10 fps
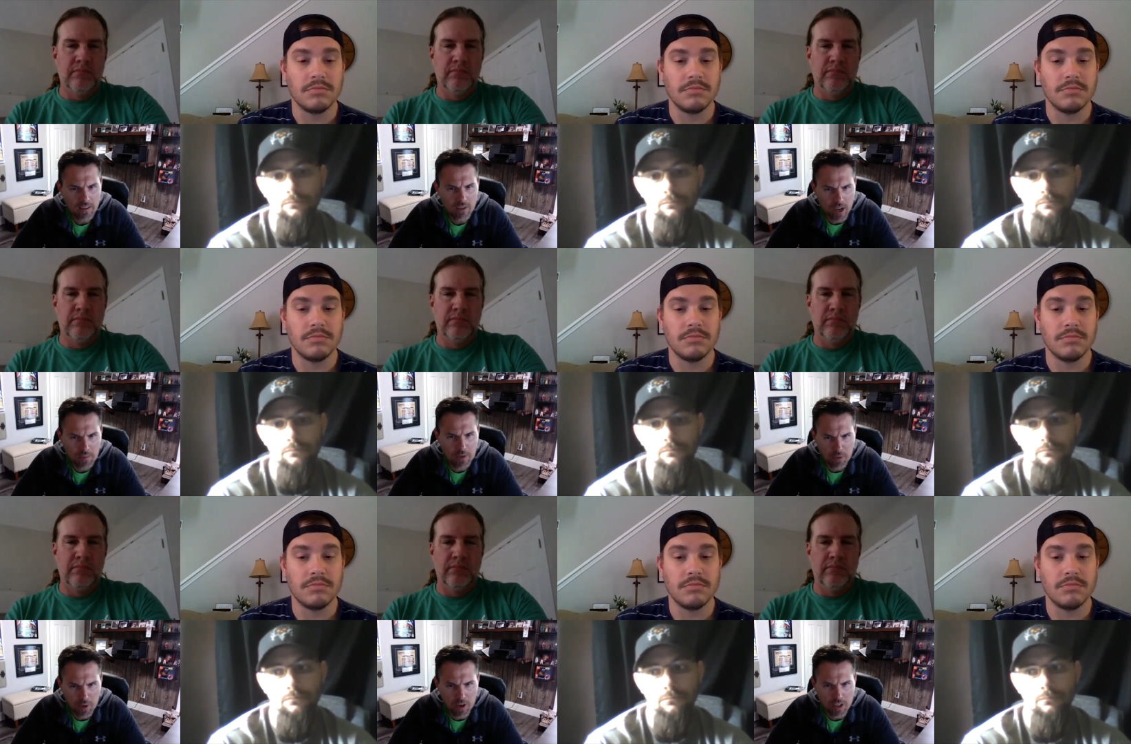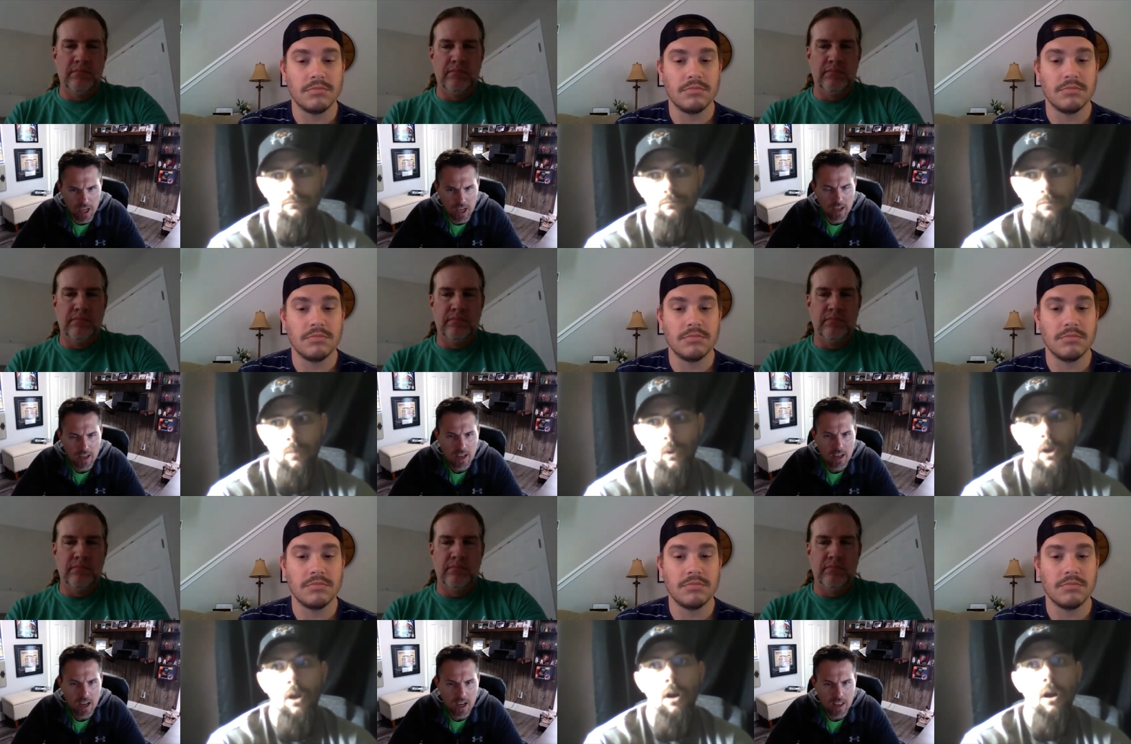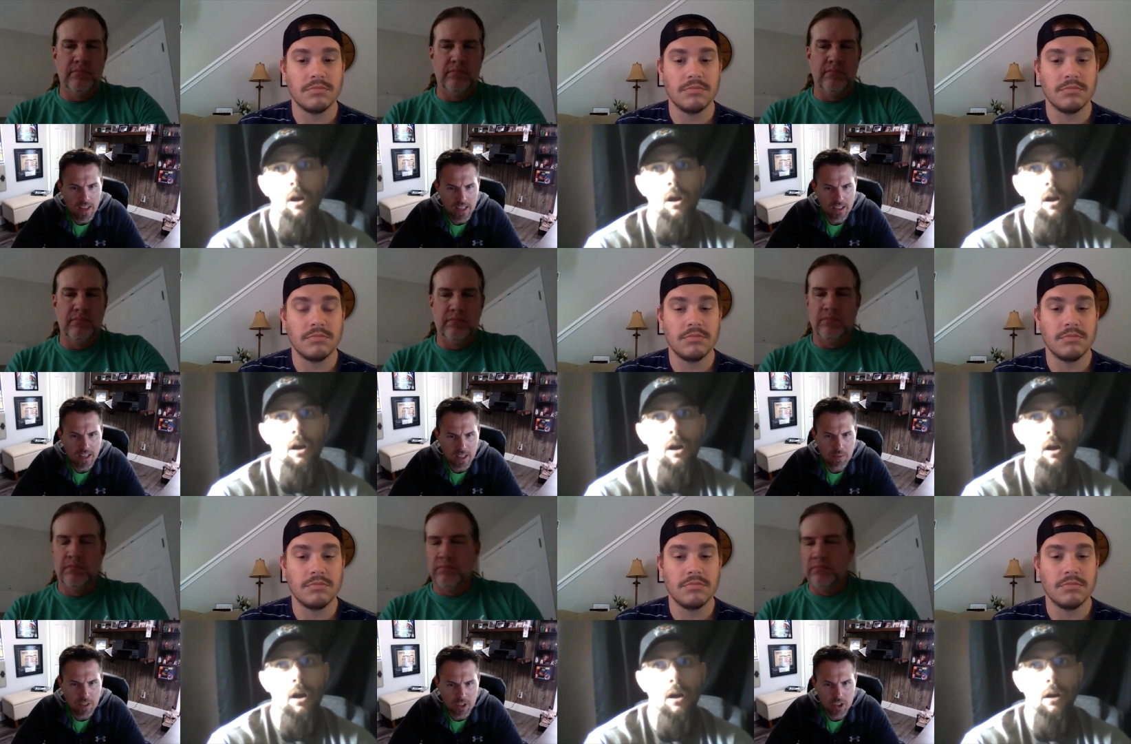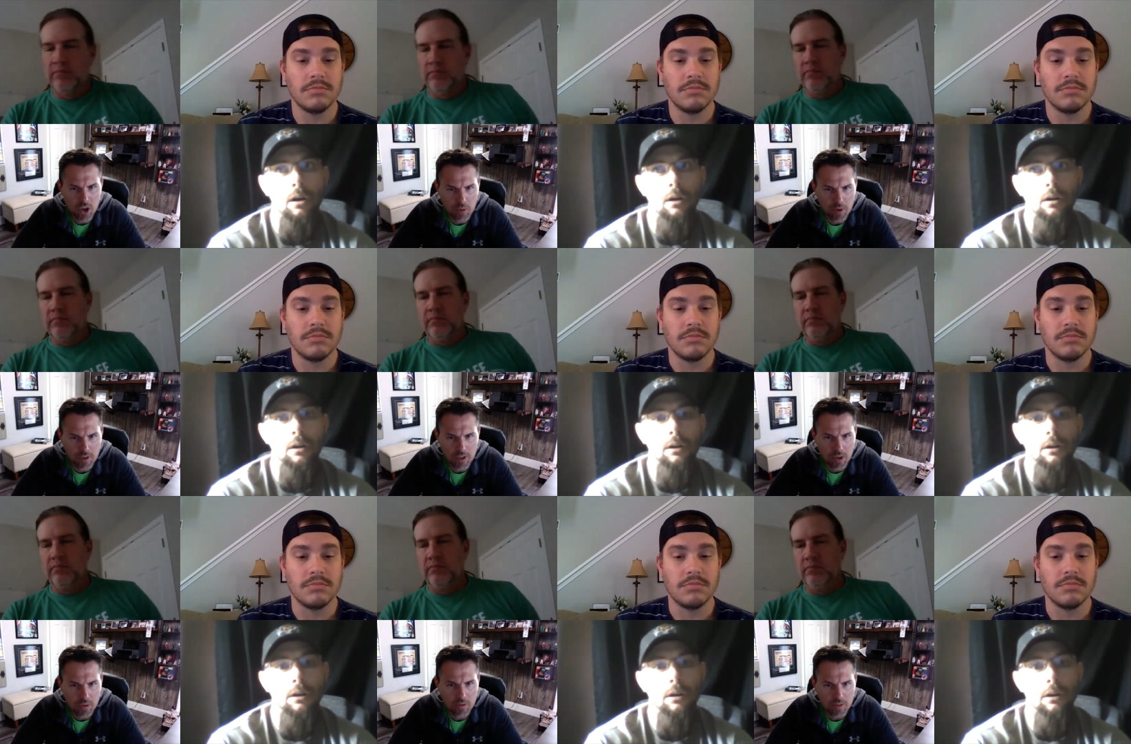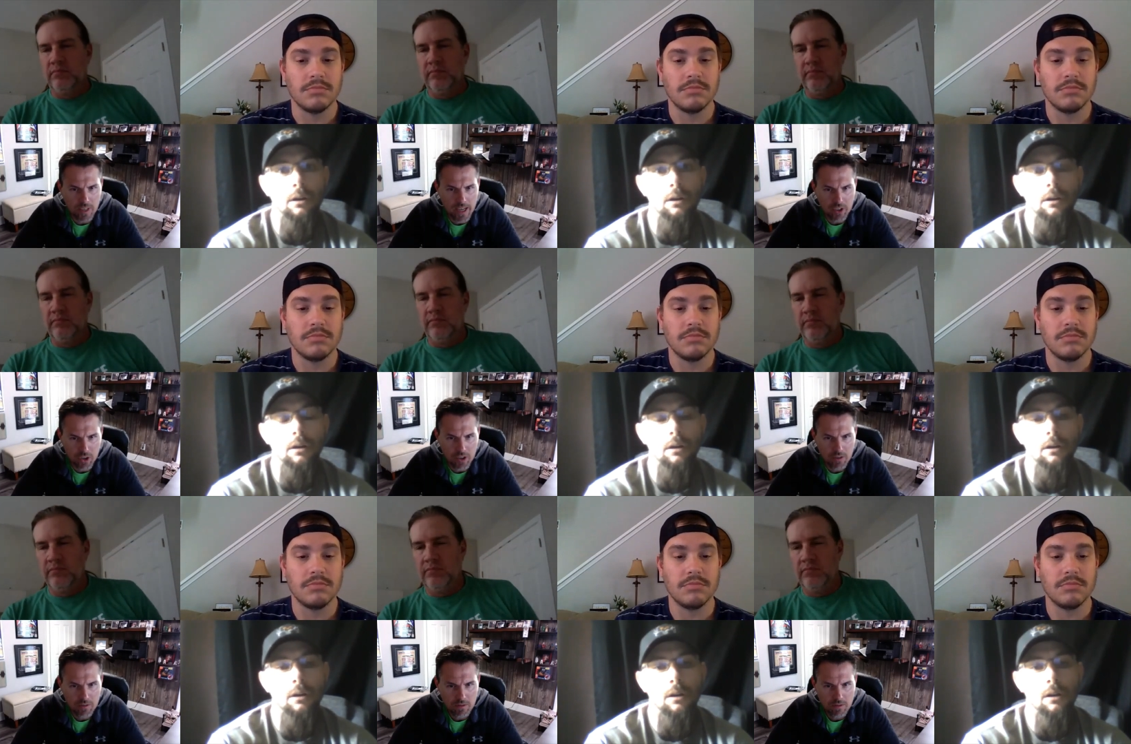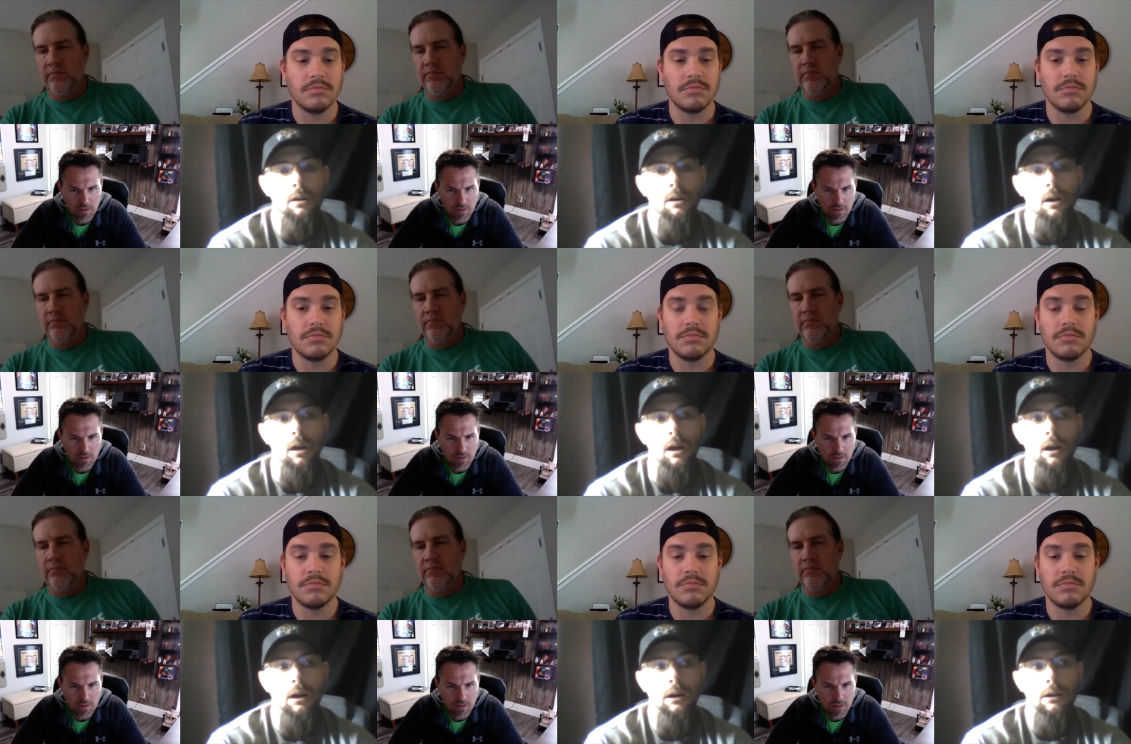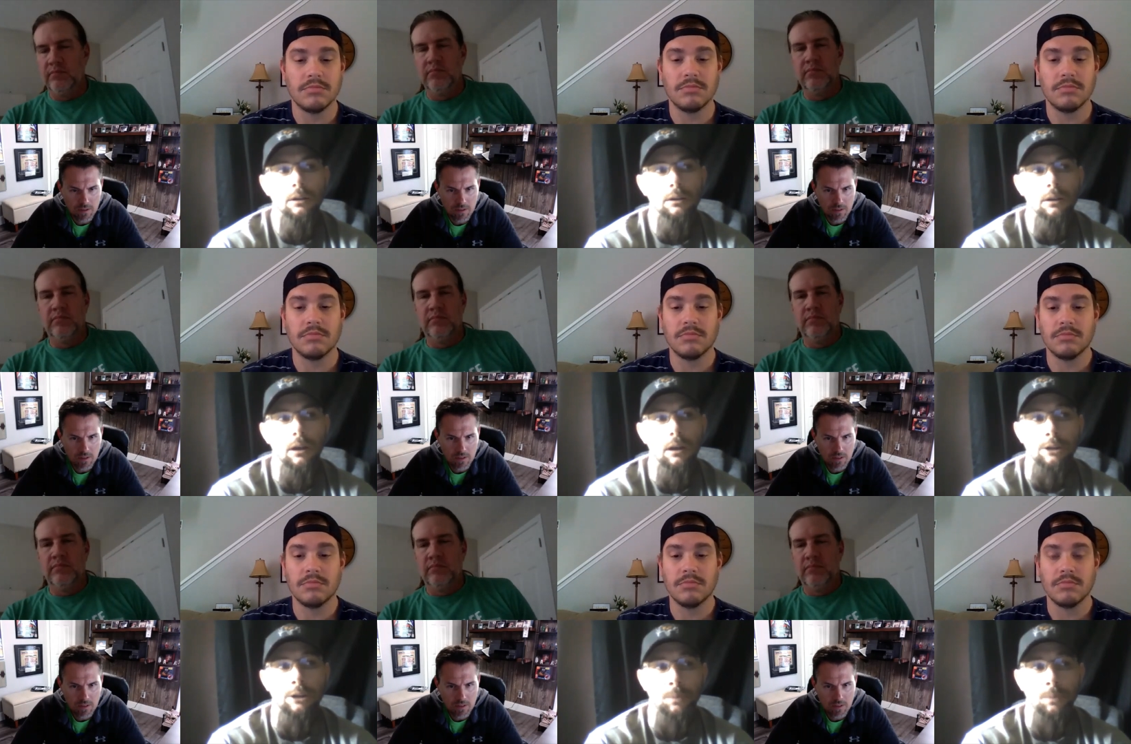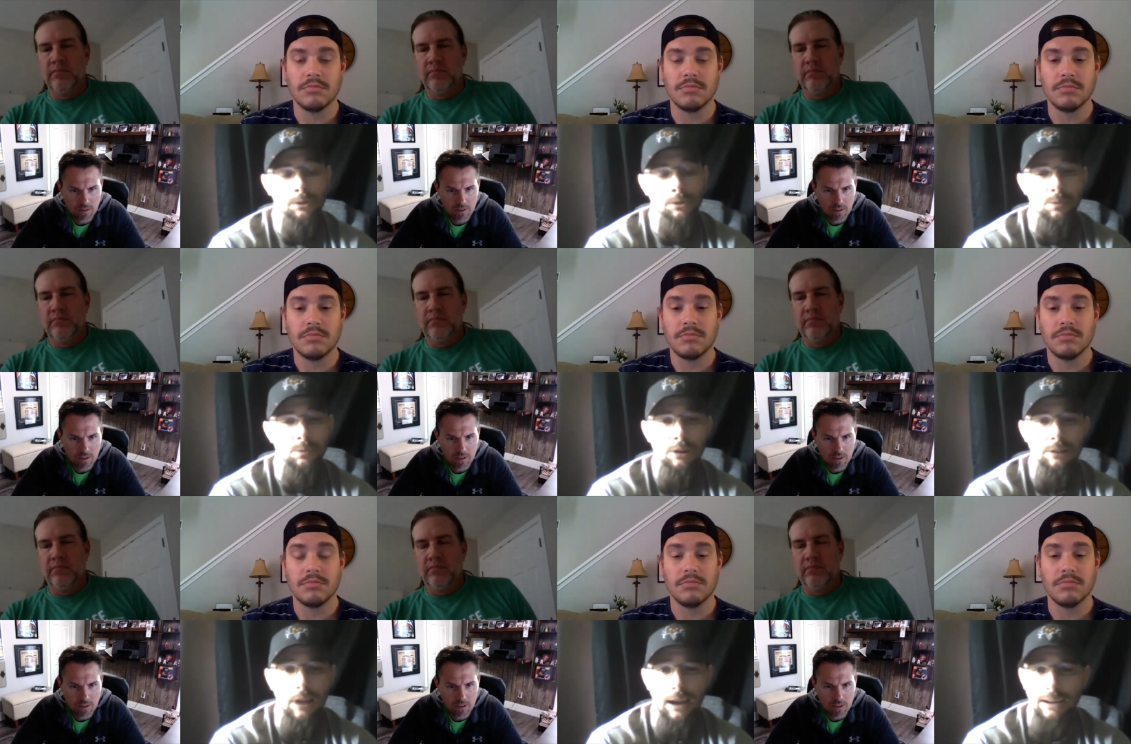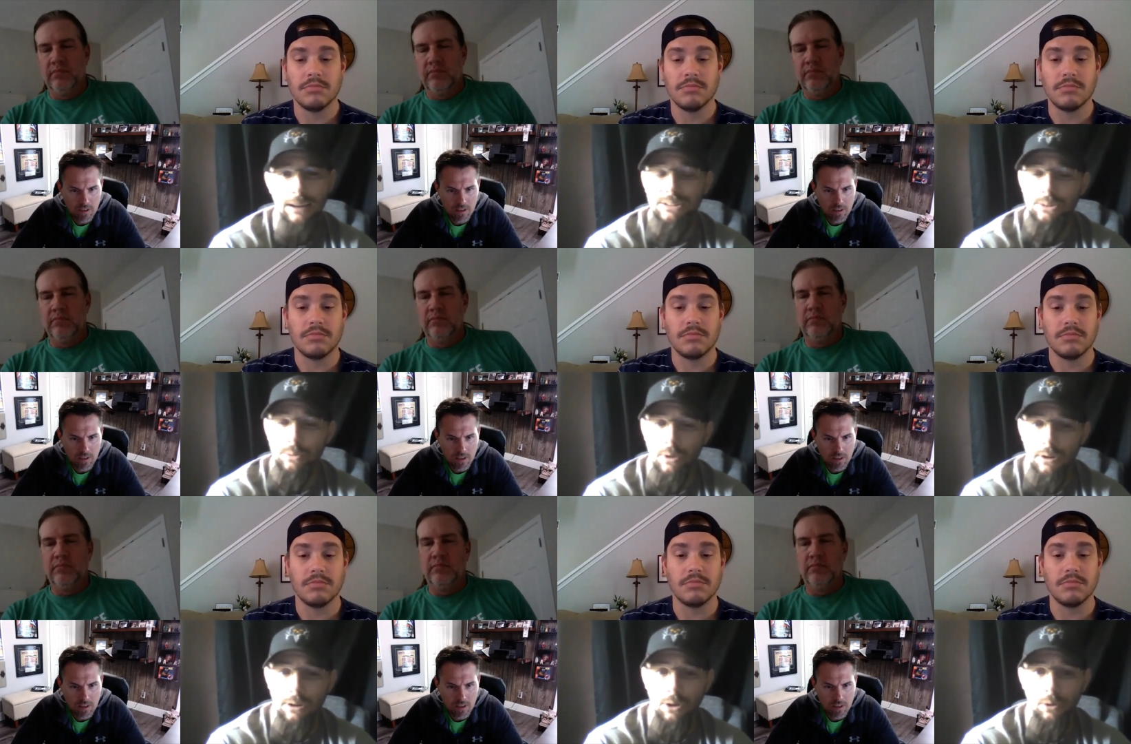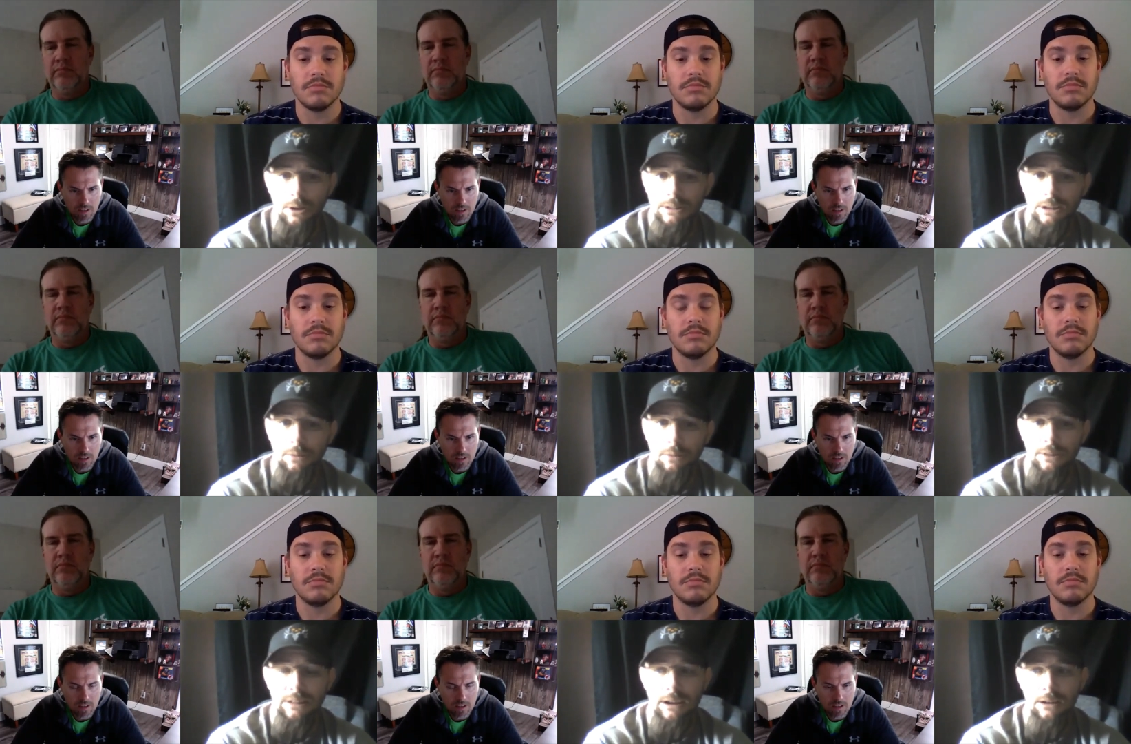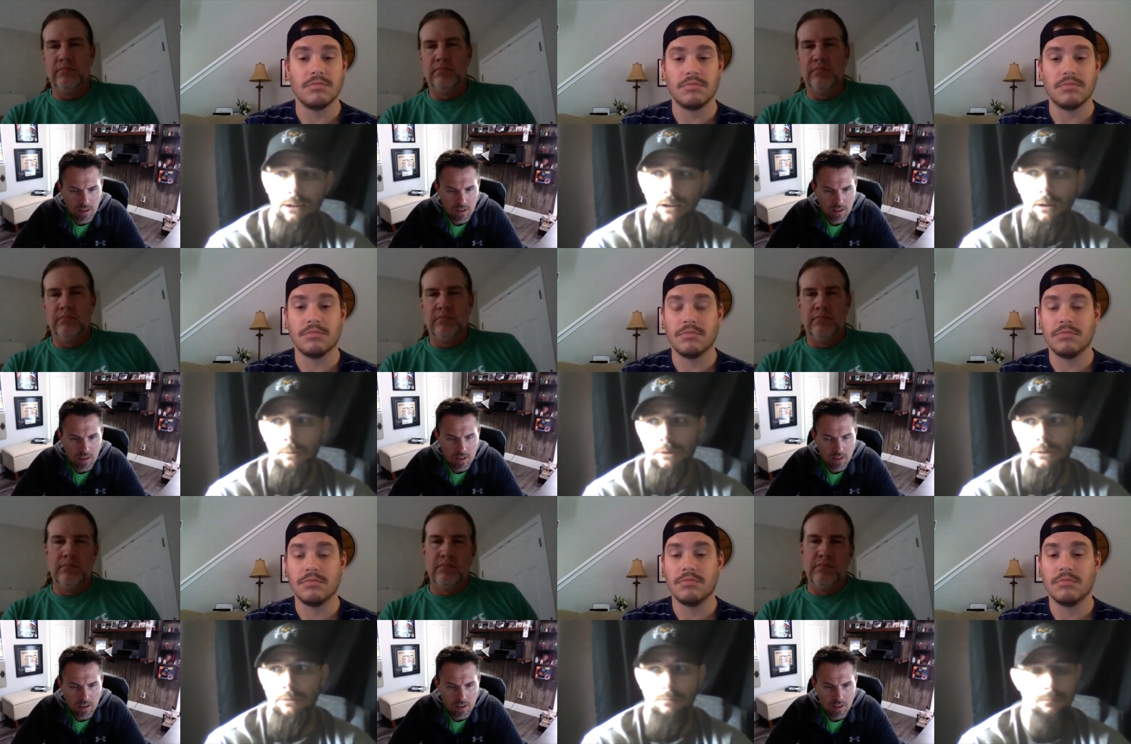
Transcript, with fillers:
Speaker 1: Correct me if I'm wrong, John. Uh, and then he said he's been sober. So is that true?
Speaker 2: Uh, as far as drugs, I do not know anything about that. I mean,